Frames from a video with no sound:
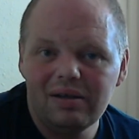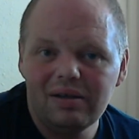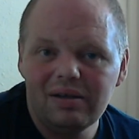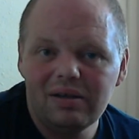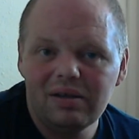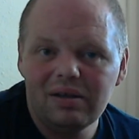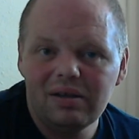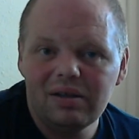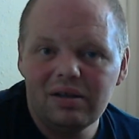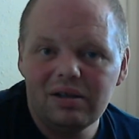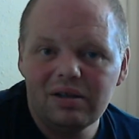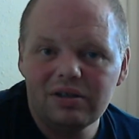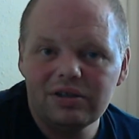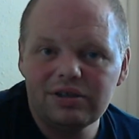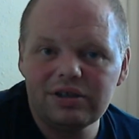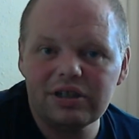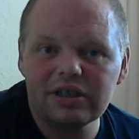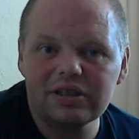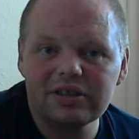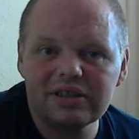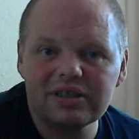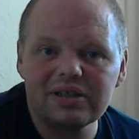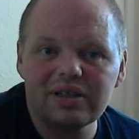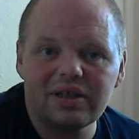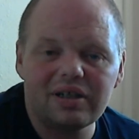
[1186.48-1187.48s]
Just
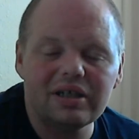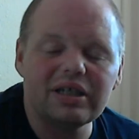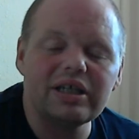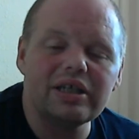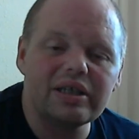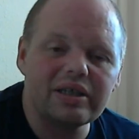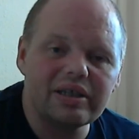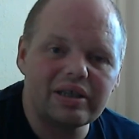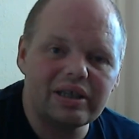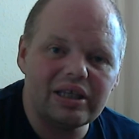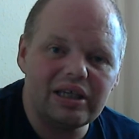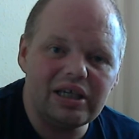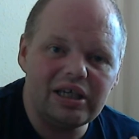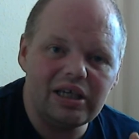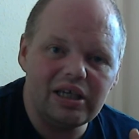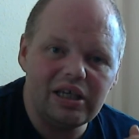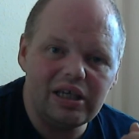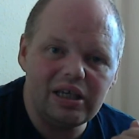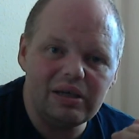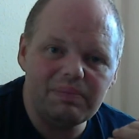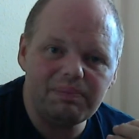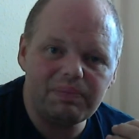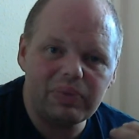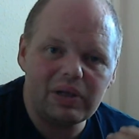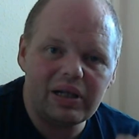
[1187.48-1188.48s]
like the
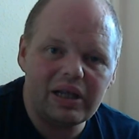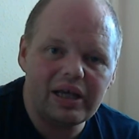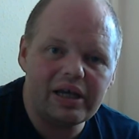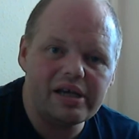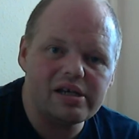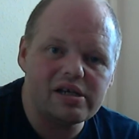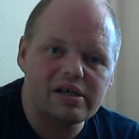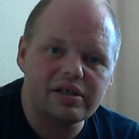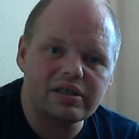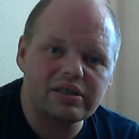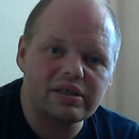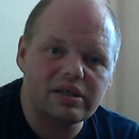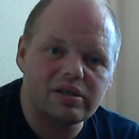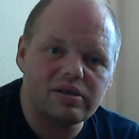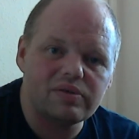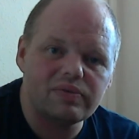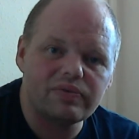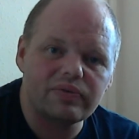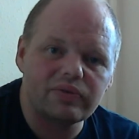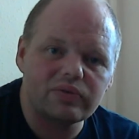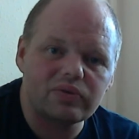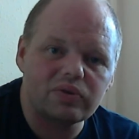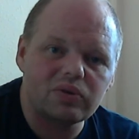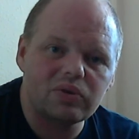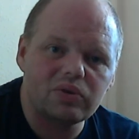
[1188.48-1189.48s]
players
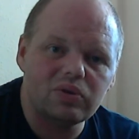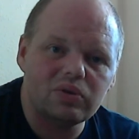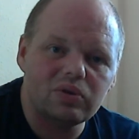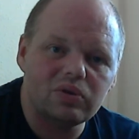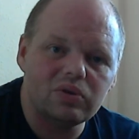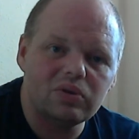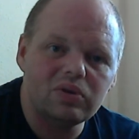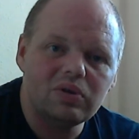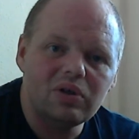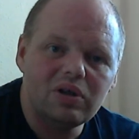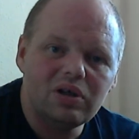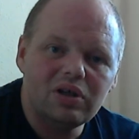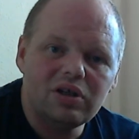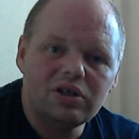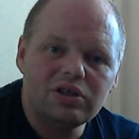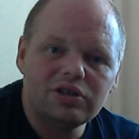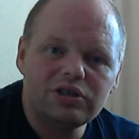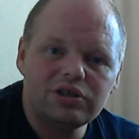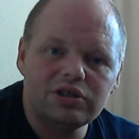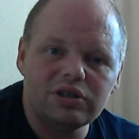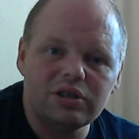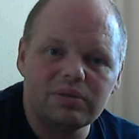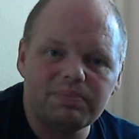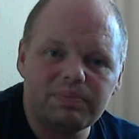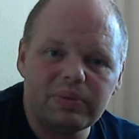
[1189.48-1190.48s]
overall
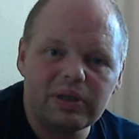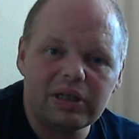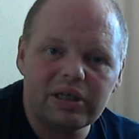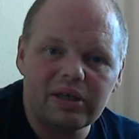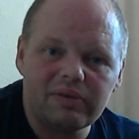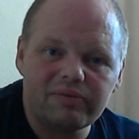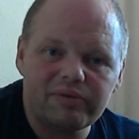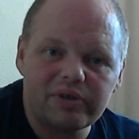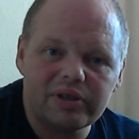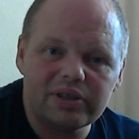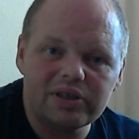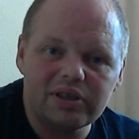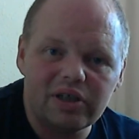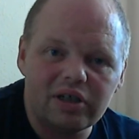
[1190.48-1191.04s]
should be given time.